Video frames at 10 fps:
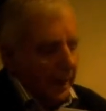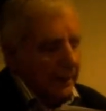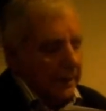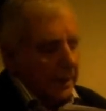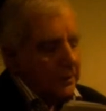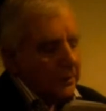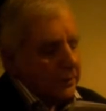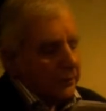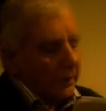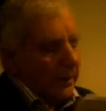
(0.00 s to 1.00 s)
and the
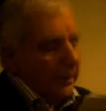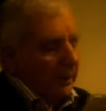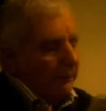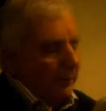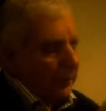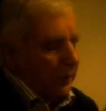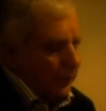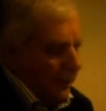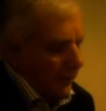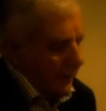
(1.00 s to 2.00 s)
angels strayed in from the
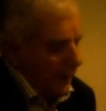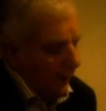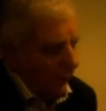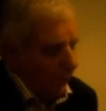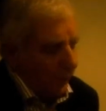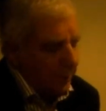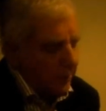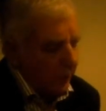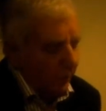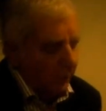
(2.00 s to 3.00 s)
straight and narrow, we
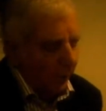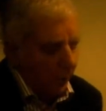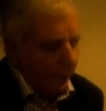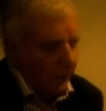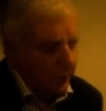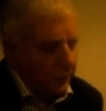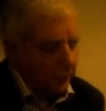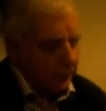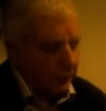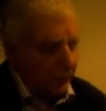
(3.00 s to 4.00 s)
slung Corey
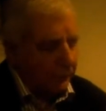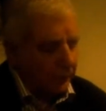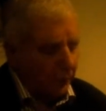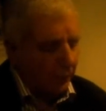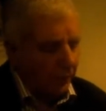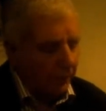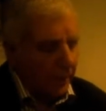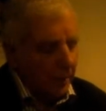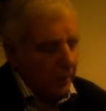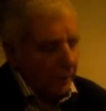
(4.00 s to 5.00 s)
through the rough door
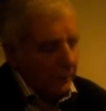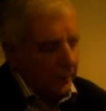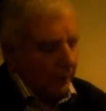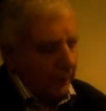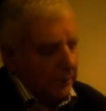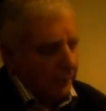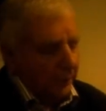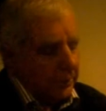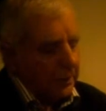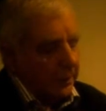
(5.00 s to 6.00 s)
without as
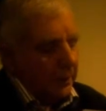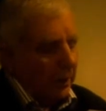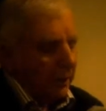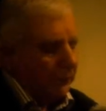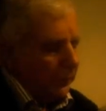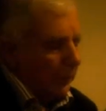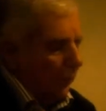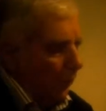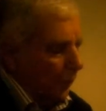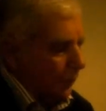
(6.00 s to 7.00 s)
much as a thought for the
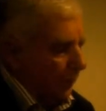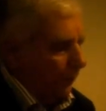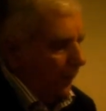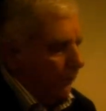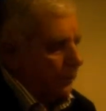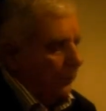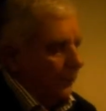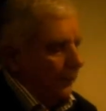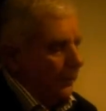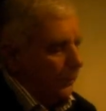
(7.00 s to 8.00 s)
ghost that might have
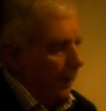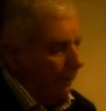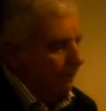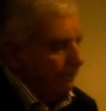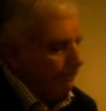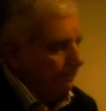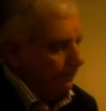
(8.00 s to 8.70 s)
stood in the steps.